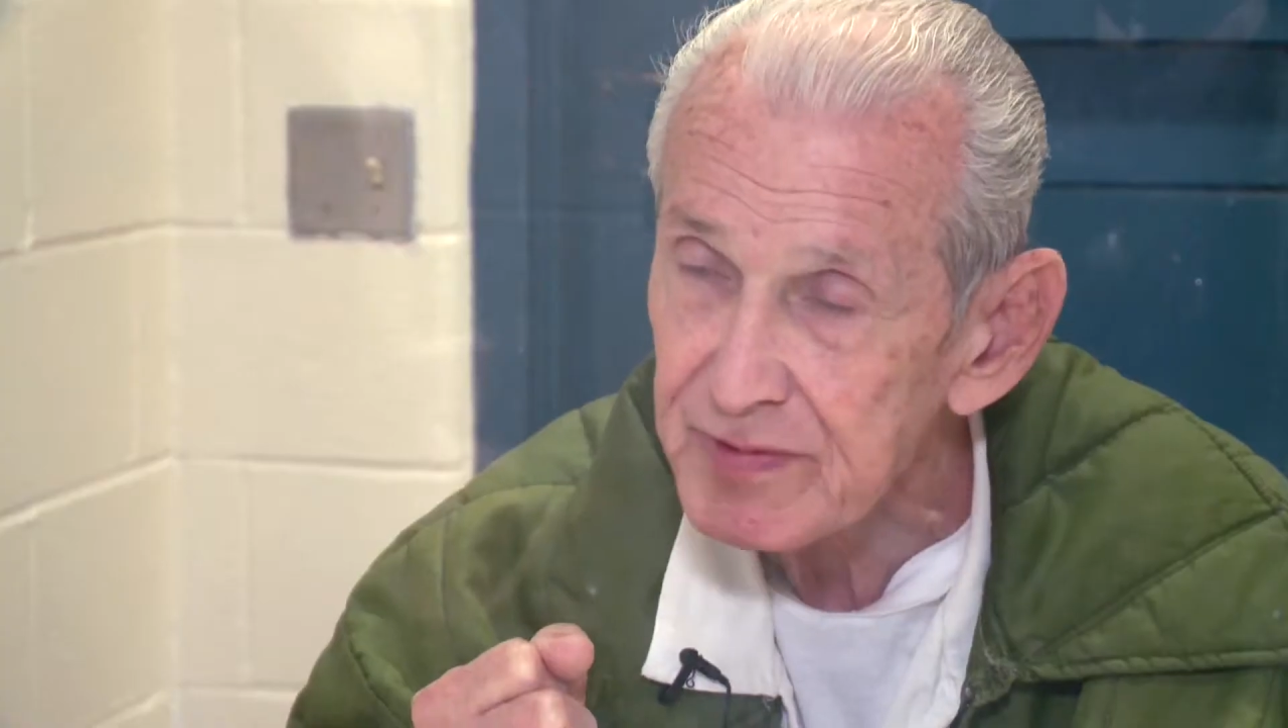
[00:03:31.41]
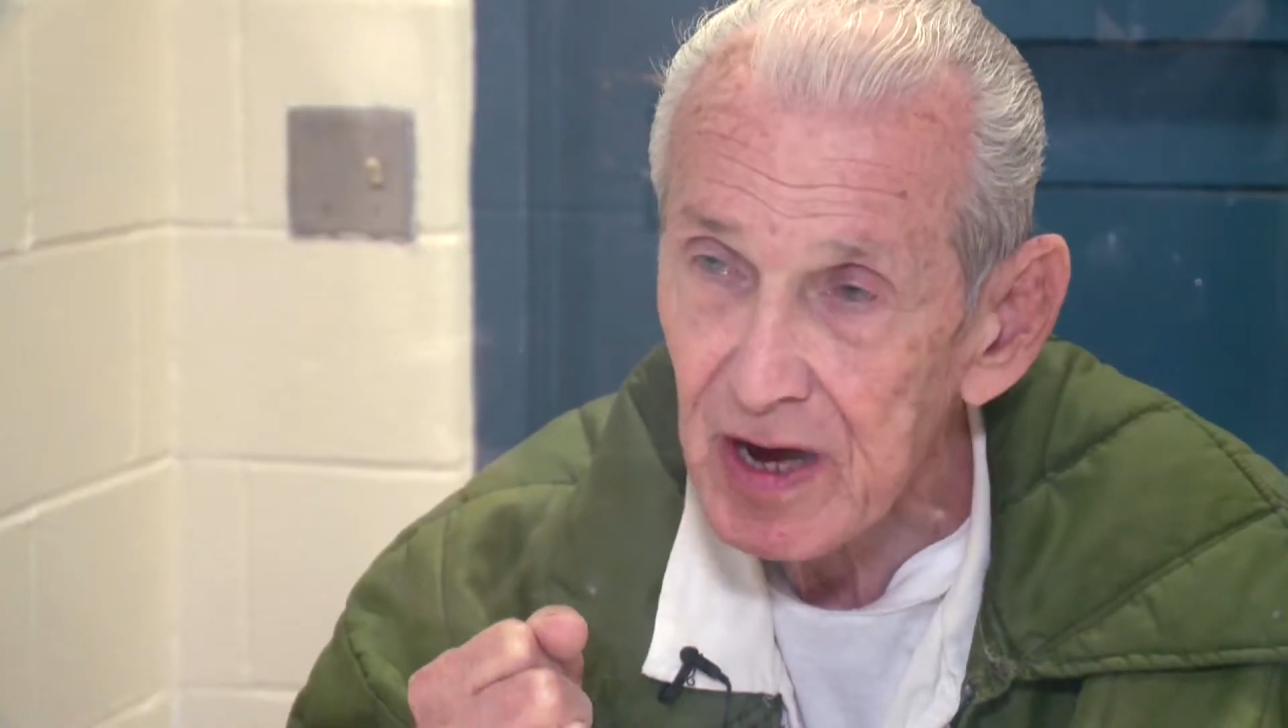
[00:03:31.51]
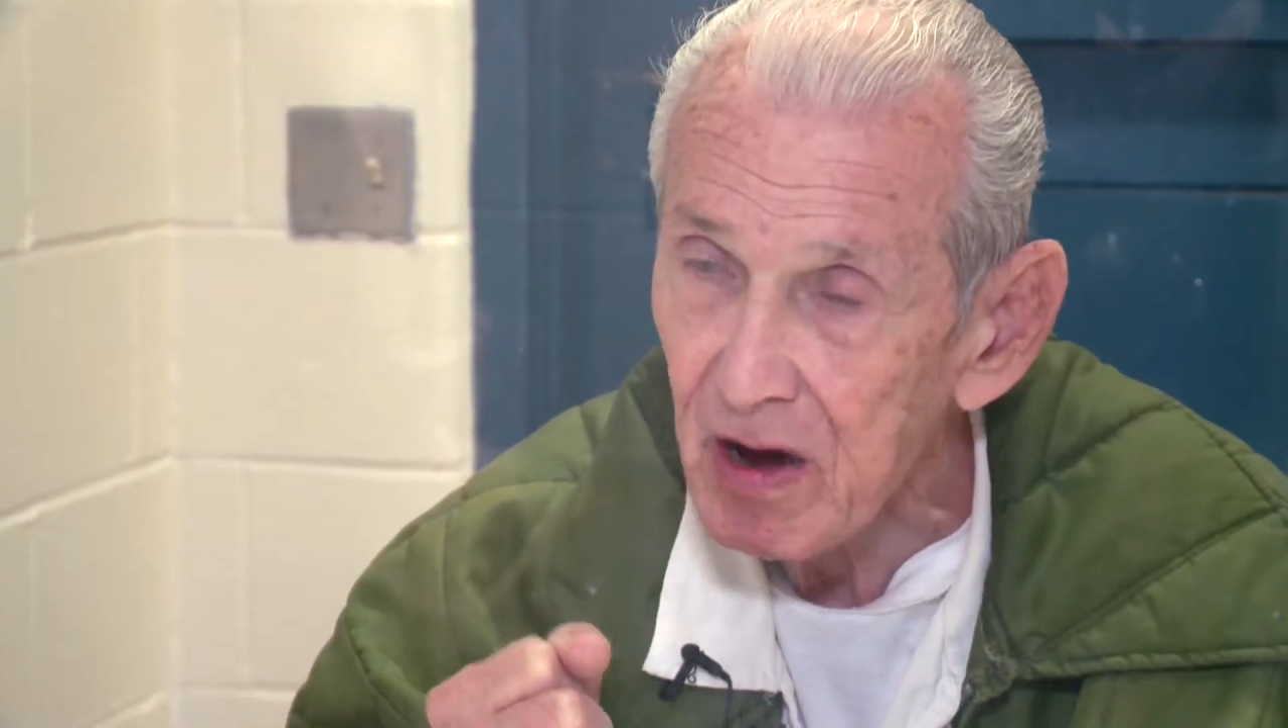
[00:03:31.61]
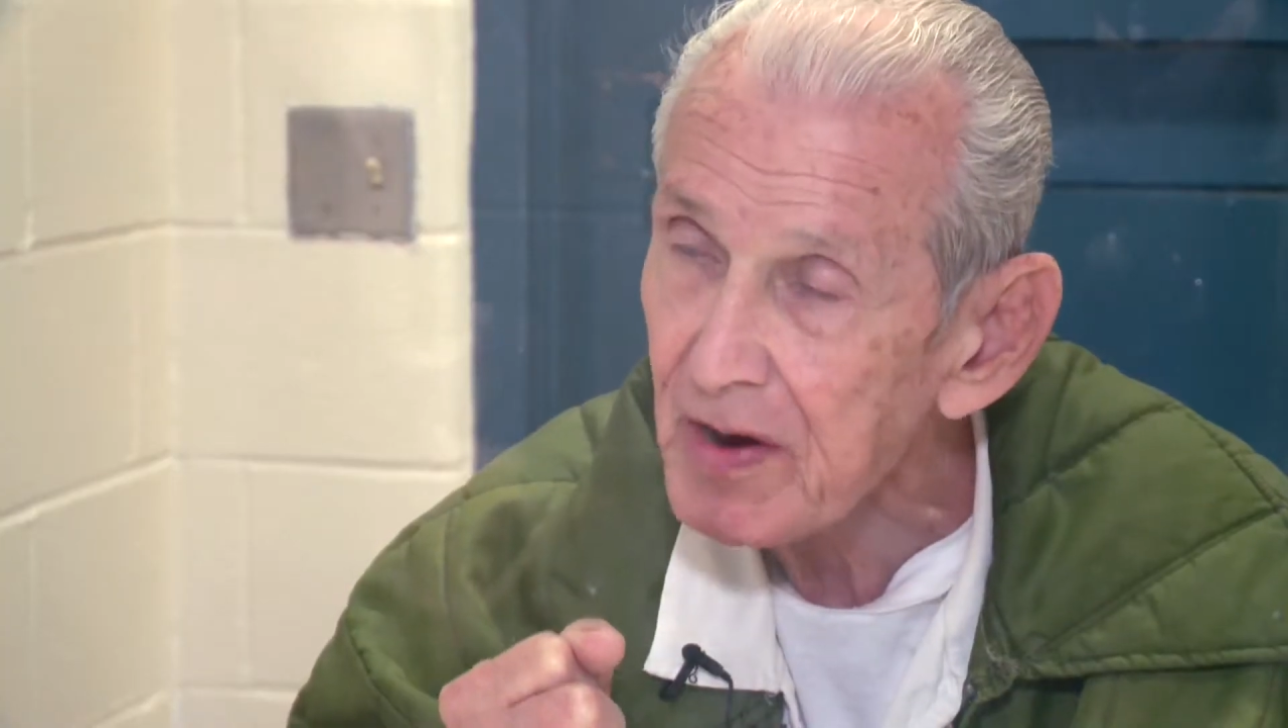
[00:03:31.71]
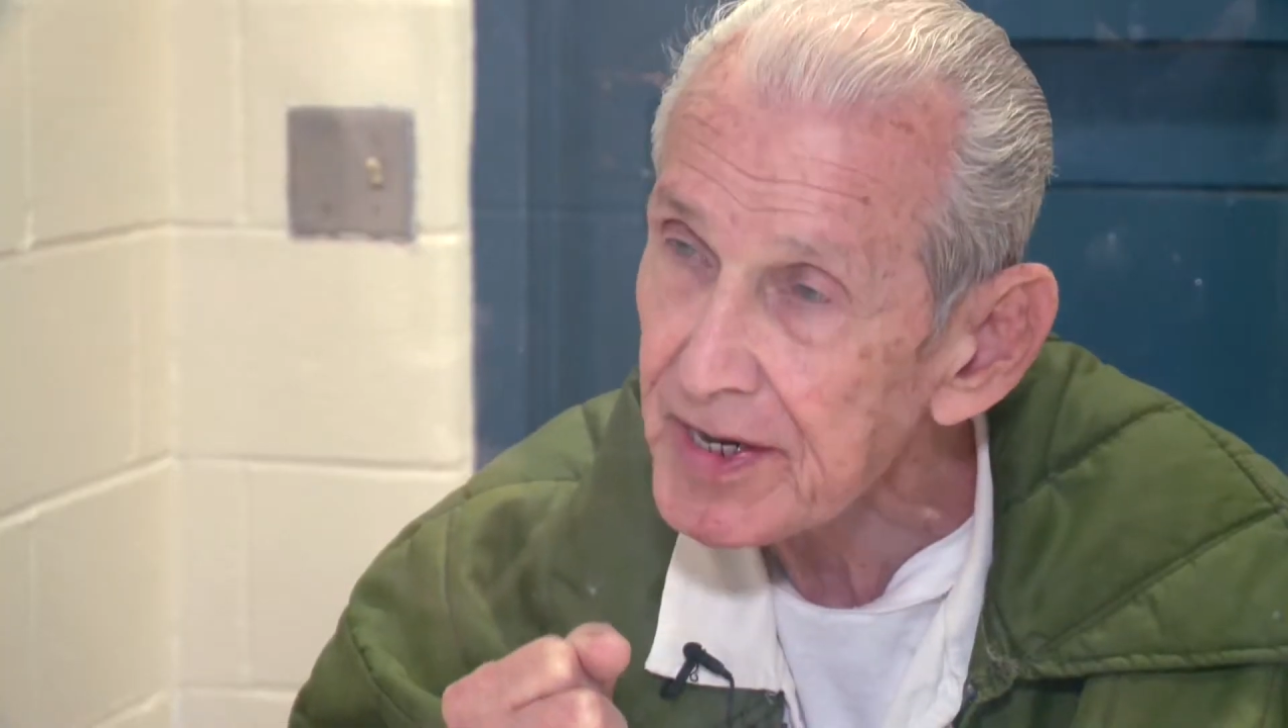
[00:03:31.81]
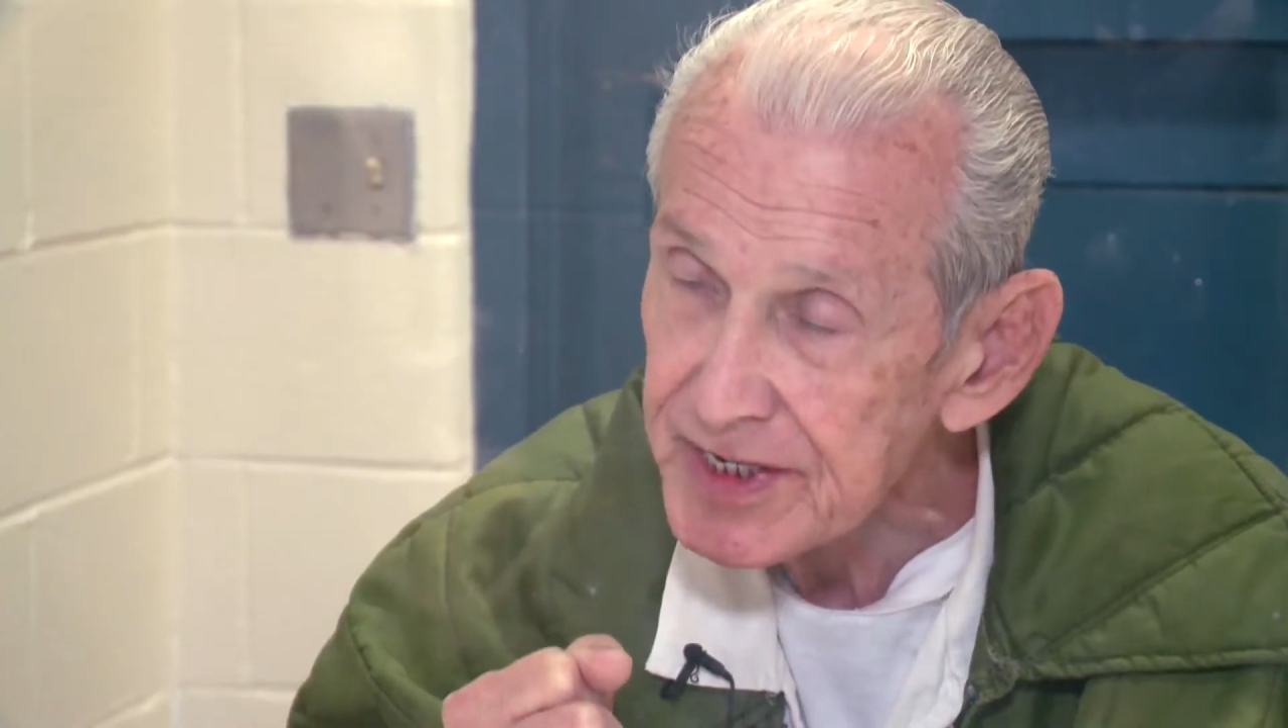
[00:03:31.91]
me all the